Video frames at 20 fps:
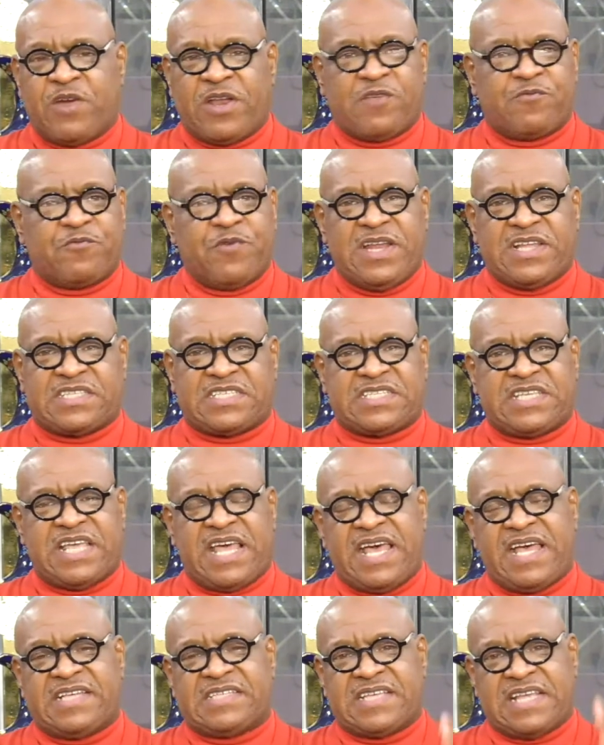What it really
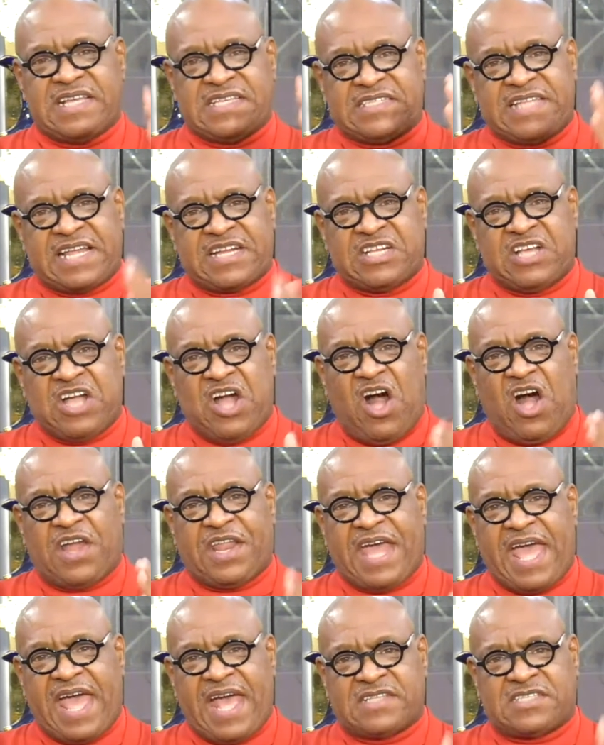says is that
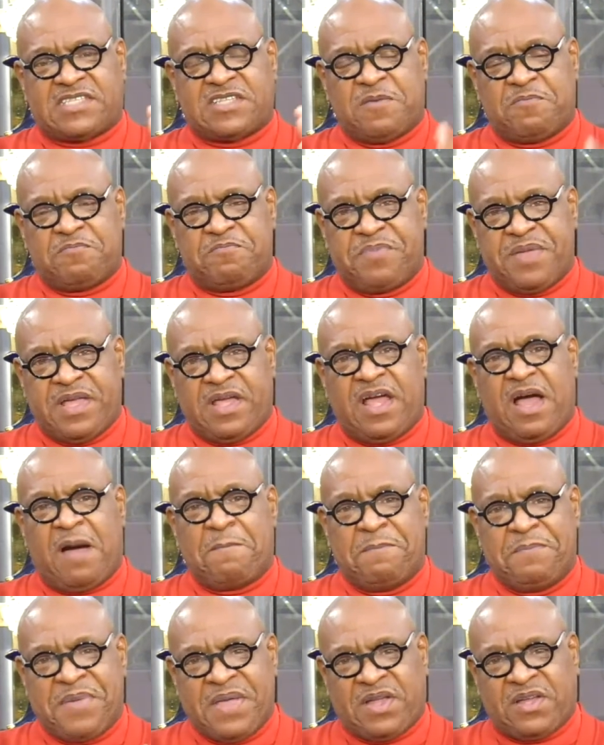God has the
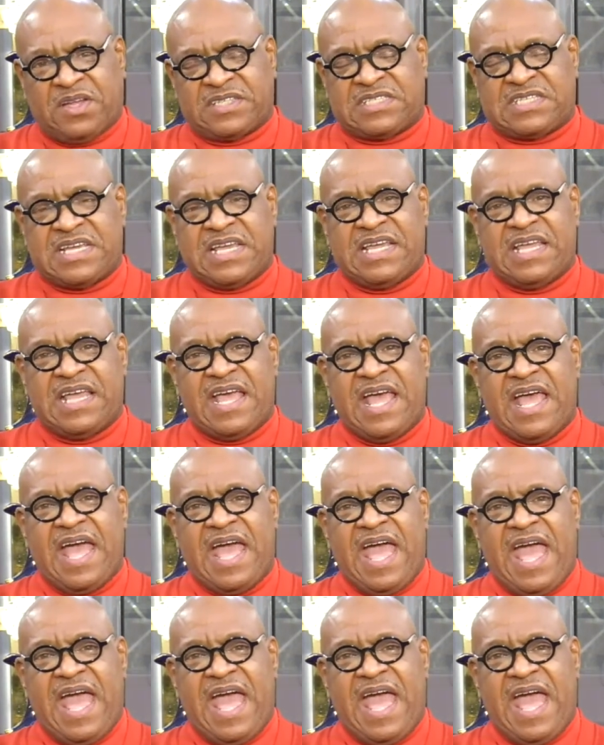ability